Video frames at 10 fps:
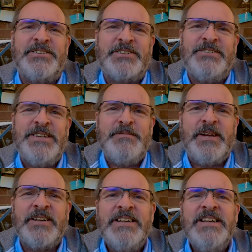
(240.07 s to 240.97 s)

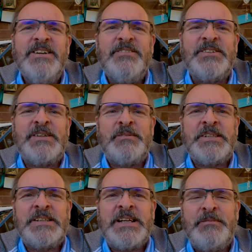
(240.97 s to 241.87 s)
screaming for someone
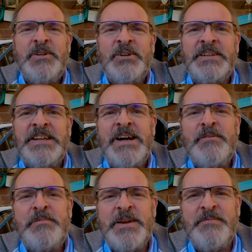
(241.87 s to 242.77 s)
to come along and
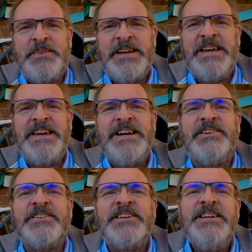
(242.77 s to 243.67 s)
help him get
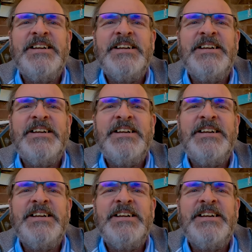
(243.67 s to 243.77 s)
out.